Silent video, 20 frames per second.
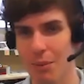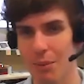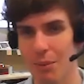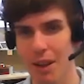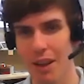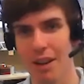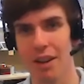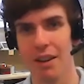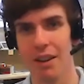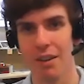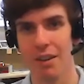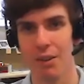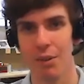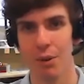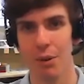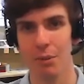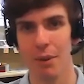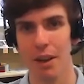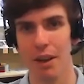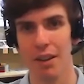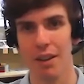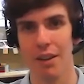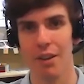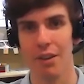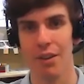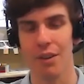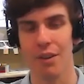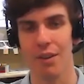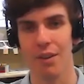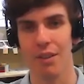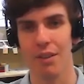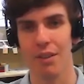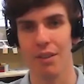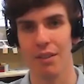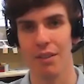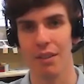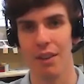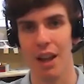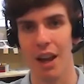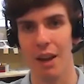update it automatically on
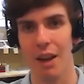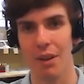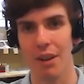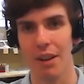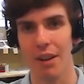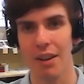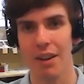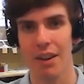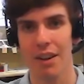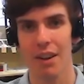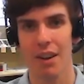LiveLink